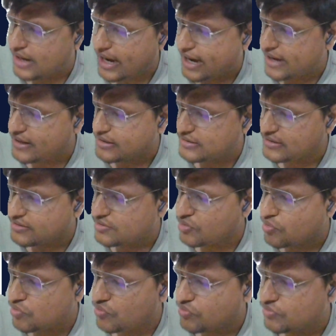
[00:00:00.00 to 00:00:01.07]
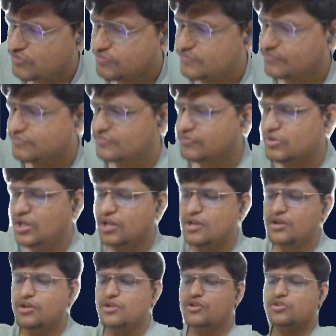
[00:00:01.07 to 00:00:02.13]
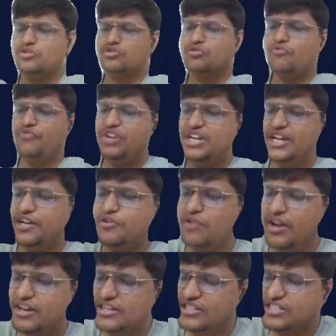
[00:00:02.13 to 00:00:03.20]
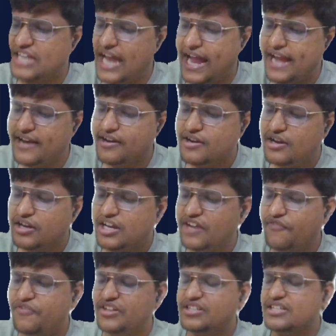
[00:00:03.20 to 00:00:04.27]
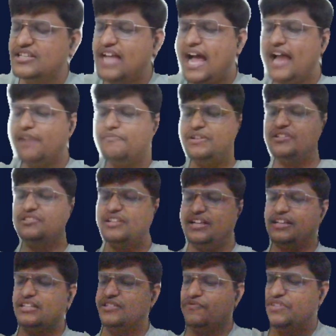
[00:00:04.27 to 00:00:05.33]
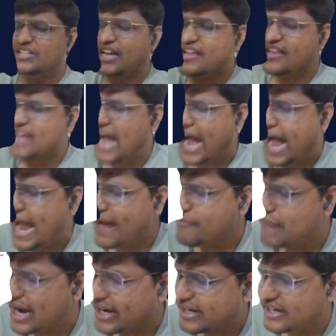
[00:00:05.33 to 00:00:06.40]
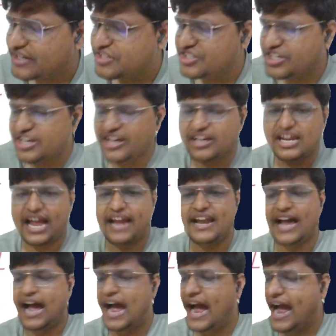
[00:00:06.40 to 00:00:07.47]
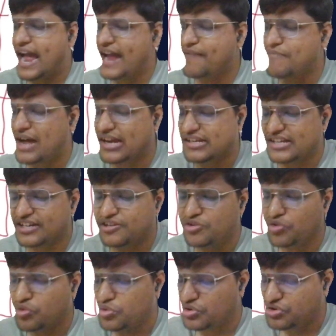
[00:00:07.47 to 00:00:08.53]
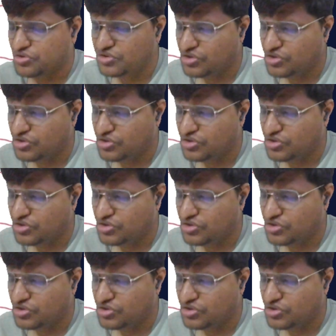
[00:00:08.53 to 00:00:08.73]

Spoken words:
and this is low. So we need to understand which is our business which has high market share and high market growth.